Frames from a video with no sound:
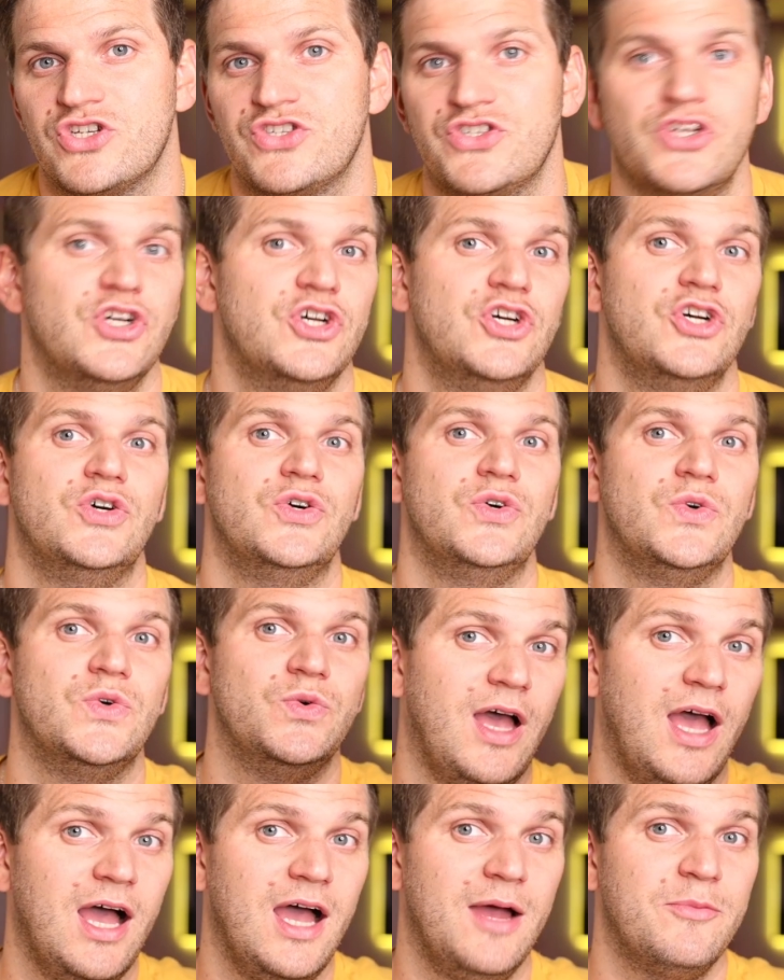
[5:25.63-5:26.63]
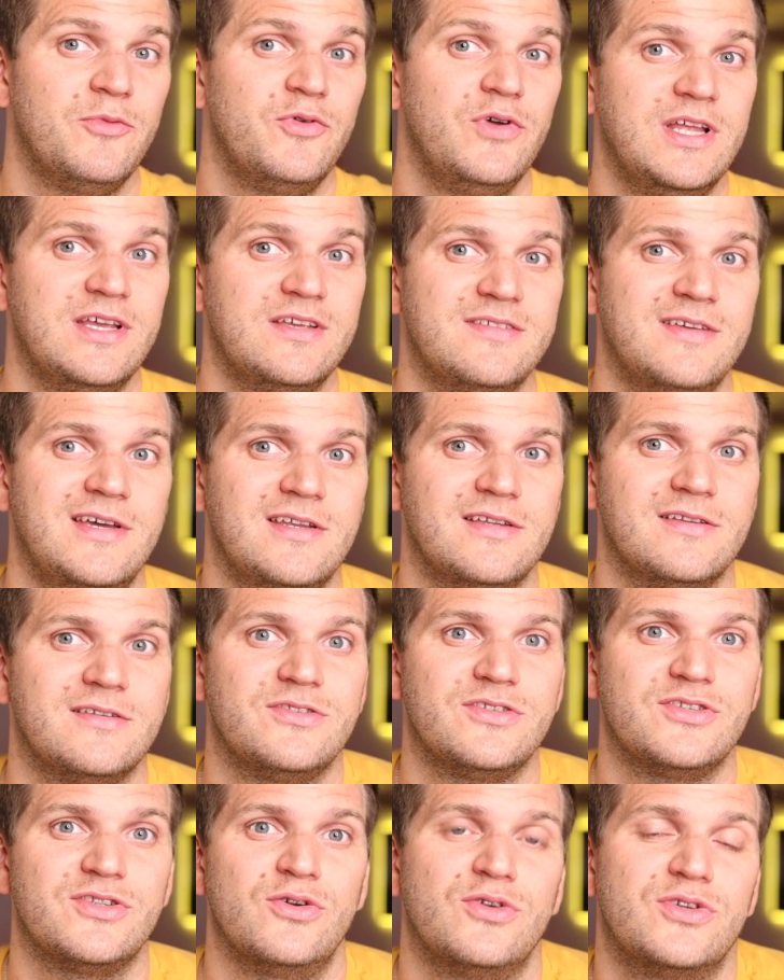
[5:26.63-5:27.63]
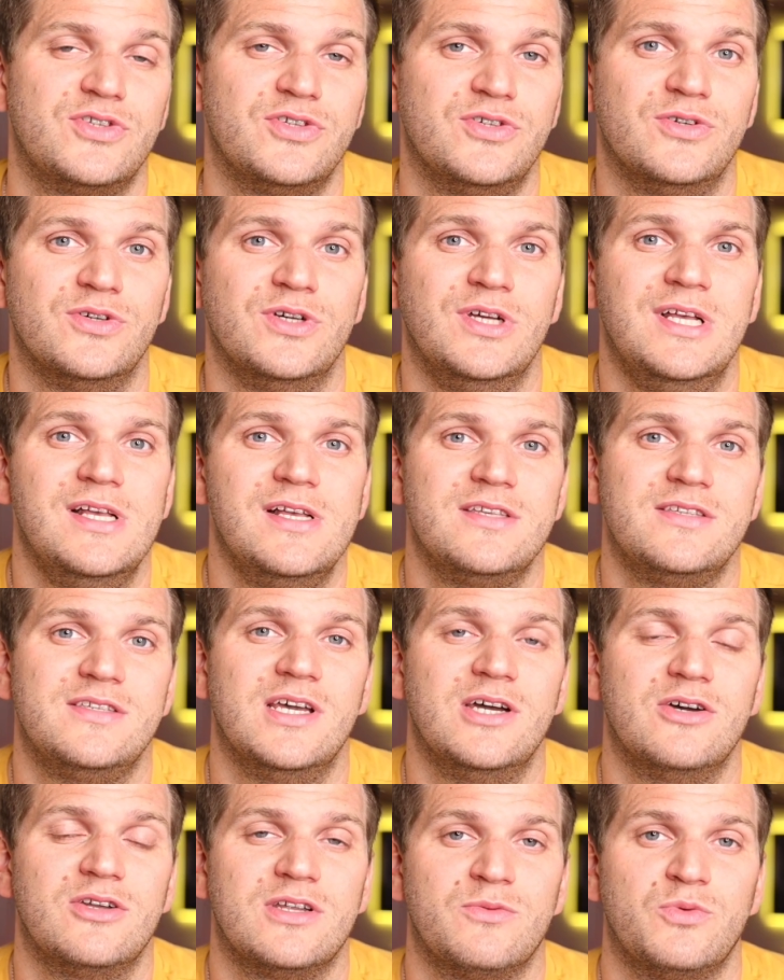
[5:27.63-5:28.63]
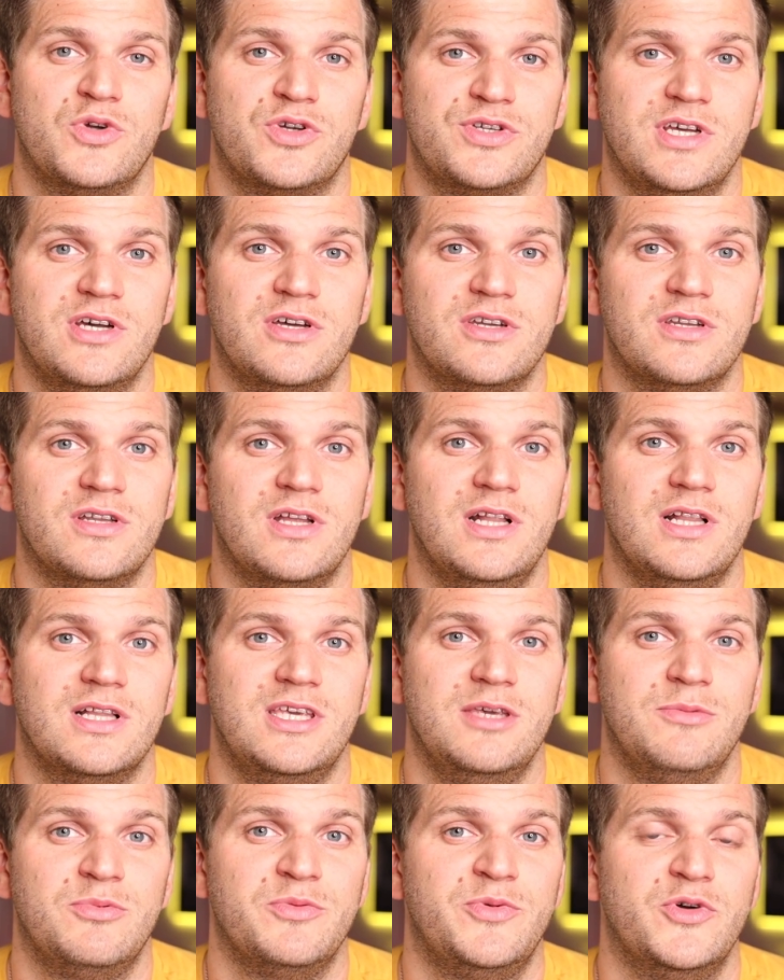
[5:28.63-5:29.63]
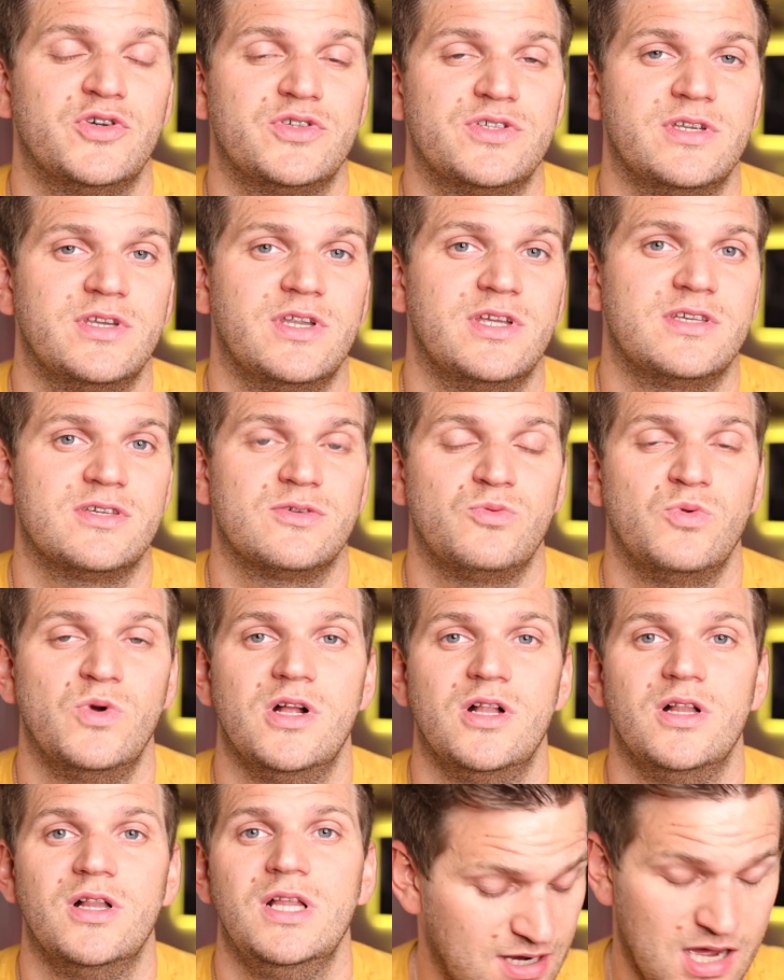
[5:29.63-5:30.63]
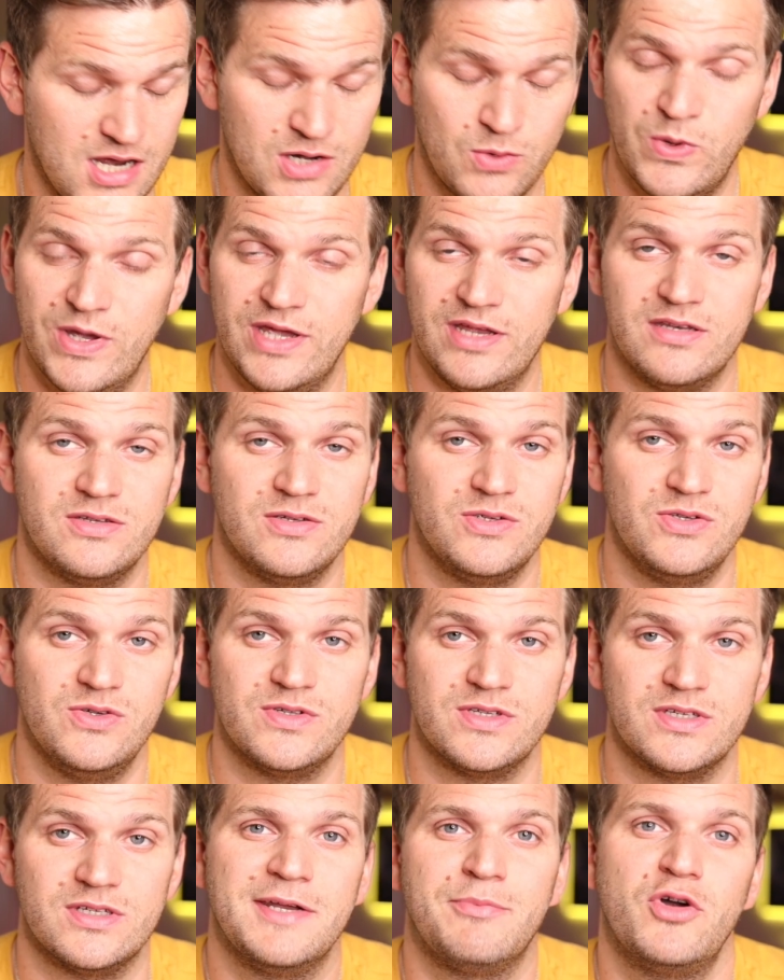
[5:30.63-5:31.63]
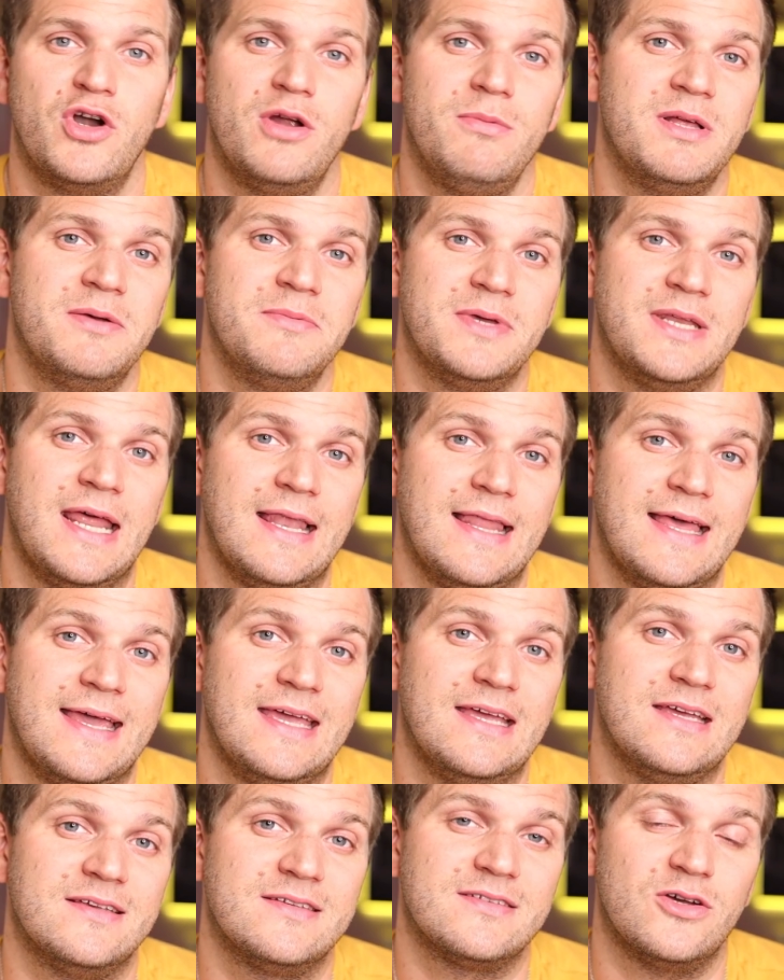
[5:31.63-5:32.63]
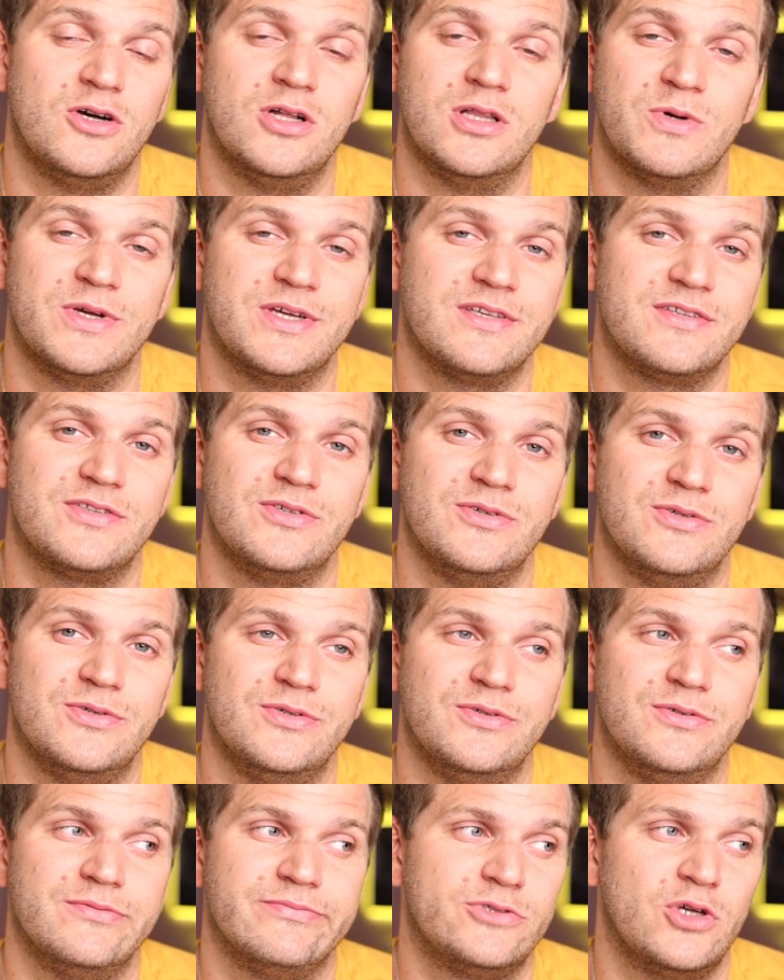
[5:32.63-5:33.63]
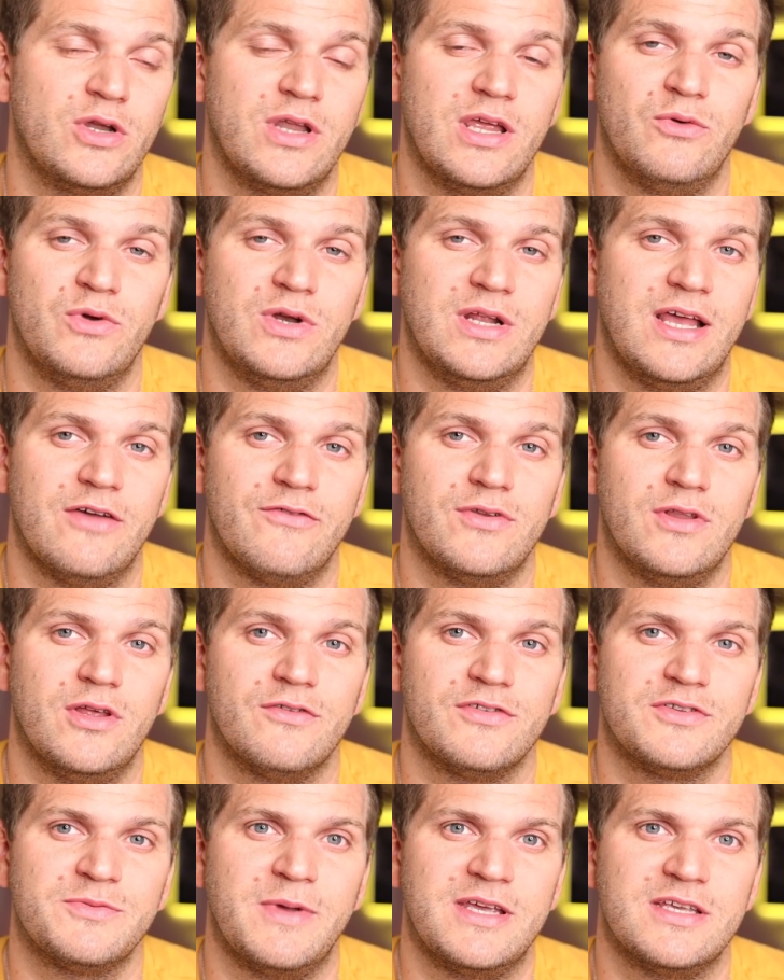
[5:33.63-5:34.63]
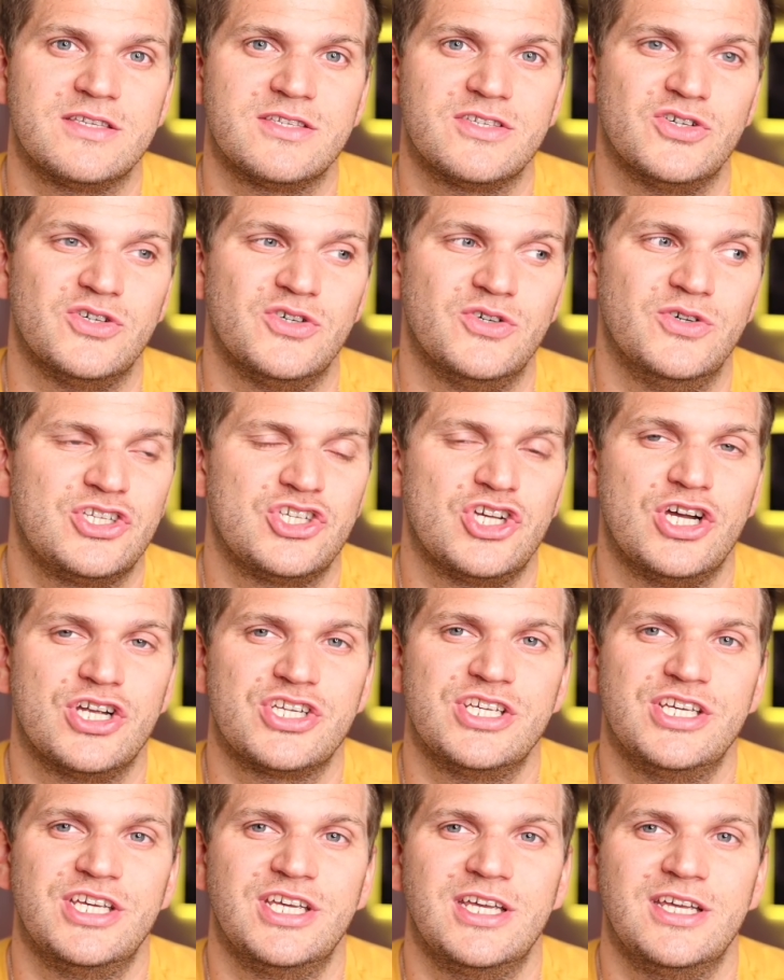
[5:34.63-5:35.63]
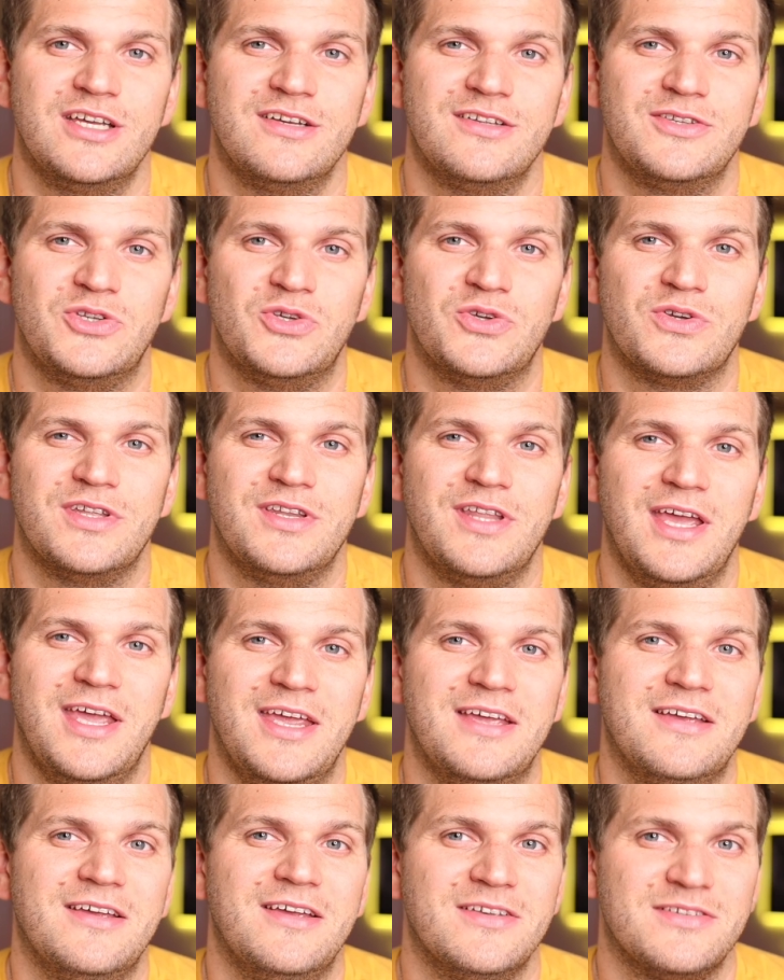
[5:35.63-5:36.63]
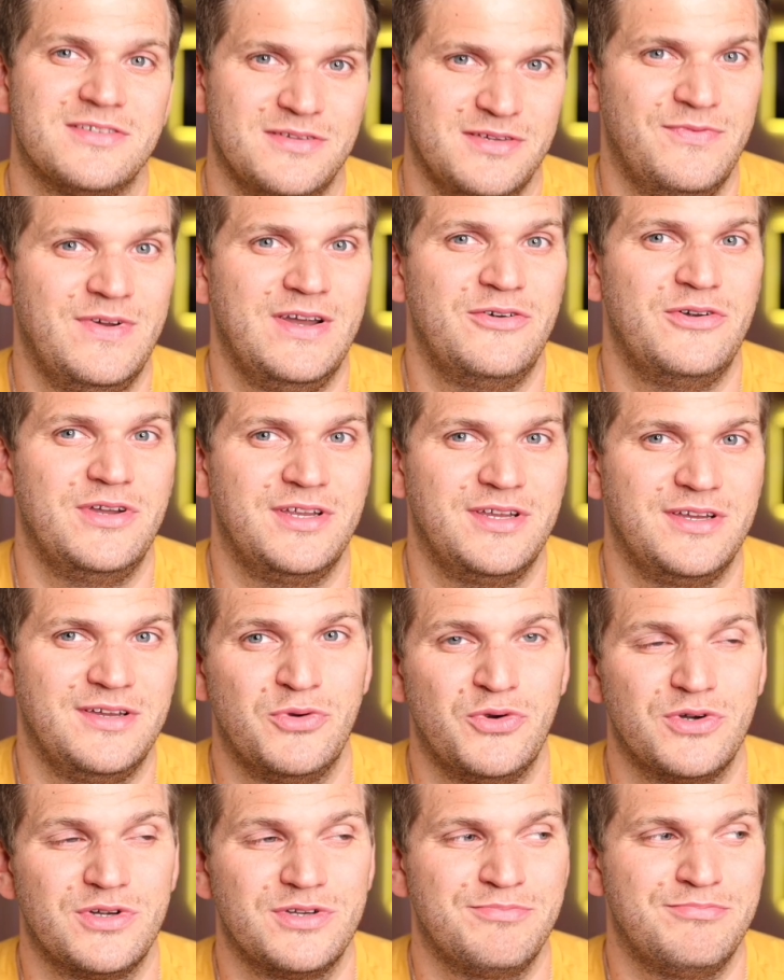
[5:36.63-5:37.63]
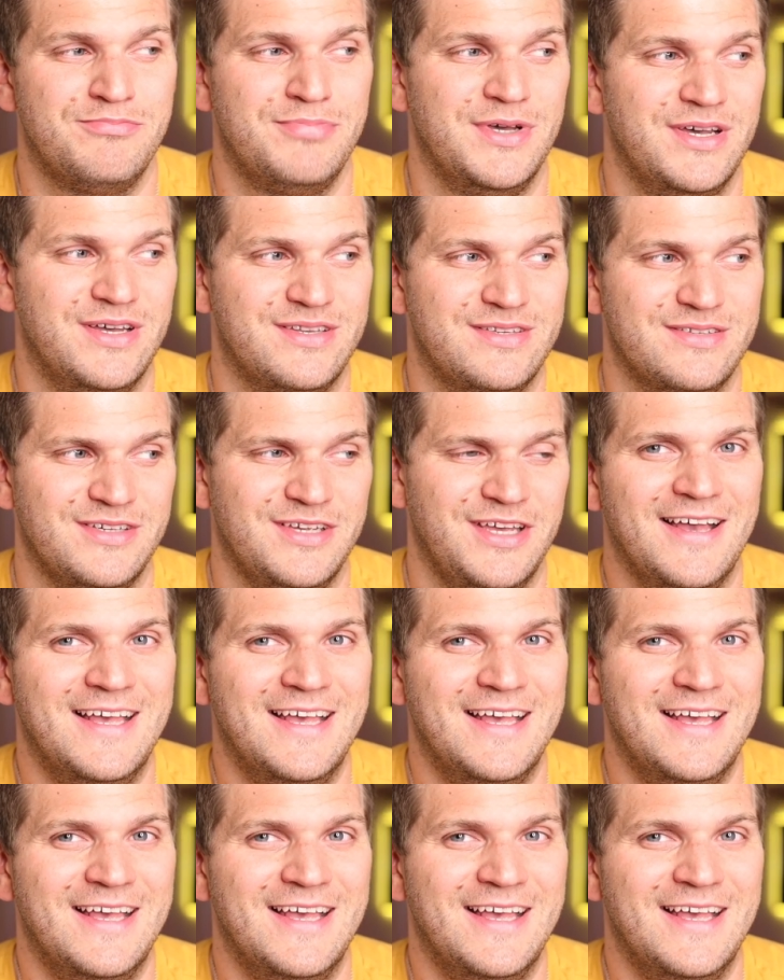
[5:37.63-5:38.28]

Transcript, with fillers: So I'm really excited and stoked to see how that works out, and I'll keep you posted on it as well. Can't wait to use it. The problem in L A is always you don't have, really have a lot of space, so charging during the day is very important, but